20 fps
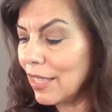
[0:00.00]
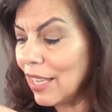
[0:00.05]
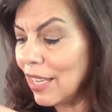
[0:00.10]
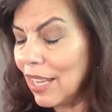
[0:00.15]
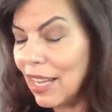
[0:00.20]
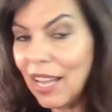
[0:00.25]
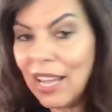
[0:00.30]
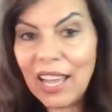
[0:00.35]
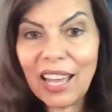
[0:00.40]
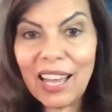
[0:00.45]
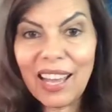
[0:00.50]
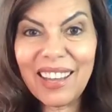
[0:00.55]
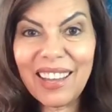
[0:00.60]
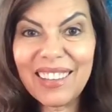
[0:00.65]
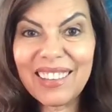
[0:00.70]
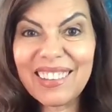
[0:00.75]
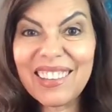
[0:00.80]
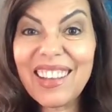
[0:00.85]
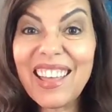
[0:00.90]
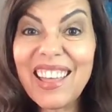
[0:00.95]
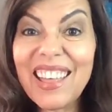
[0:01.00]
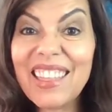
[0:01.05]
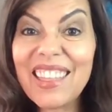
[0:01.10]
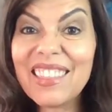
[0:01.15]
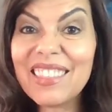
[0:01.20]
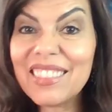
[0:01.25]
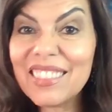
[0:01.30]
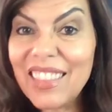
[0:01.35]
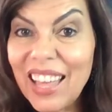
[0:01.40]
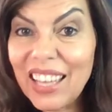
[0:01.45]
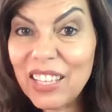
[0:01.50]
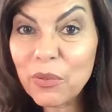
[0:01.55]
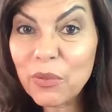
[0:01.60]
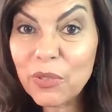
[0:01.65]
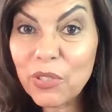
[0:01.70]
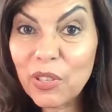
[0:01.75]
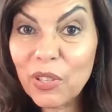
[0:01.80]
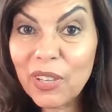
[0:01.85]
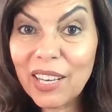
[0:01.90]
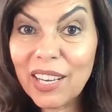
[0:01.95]
And that's
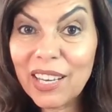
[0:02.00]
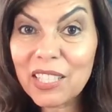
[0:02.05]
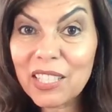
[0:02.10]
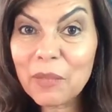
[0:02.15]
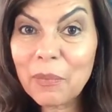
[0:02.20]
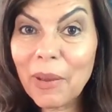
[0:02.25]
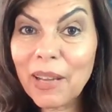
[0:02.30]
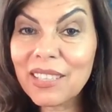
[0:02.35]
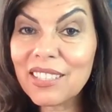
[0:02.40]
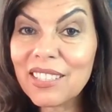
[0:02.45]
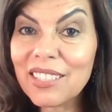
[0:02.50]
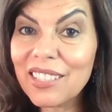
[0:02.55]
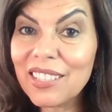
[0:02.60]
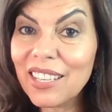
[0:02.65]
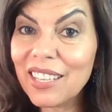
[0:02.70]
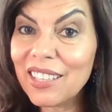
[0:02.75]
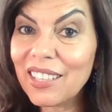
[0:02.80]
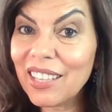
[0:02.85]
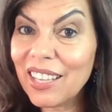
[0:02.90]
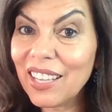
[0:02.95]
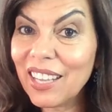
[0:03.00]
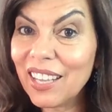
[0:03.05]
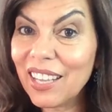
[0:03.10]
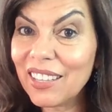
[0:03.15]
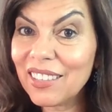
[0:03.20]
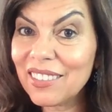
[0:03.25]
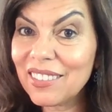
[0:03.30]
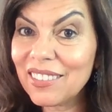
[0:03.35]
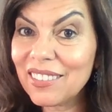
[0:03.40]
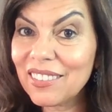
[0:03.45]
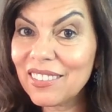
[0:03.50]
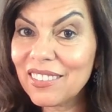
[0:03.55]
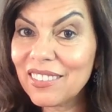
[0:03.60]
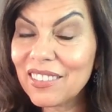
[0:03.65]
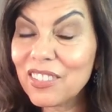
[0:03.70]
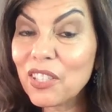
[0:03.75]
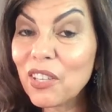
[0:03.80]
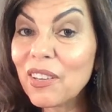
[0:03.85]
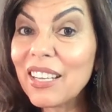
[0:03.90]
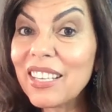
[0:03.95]
what you can expect to see in the kit.
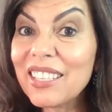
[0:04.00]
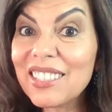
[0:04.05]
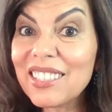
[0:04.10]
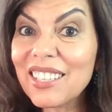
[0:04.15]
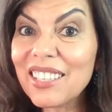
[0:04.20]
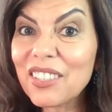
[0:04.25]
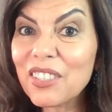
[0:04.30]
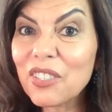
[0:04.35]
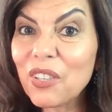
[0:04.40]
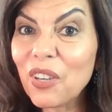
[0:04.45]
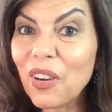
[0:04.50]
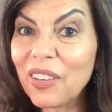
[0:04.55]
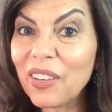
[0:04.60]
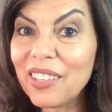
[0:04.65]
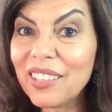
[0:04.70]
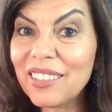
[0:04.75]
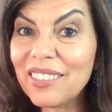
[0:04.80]
So let's get started.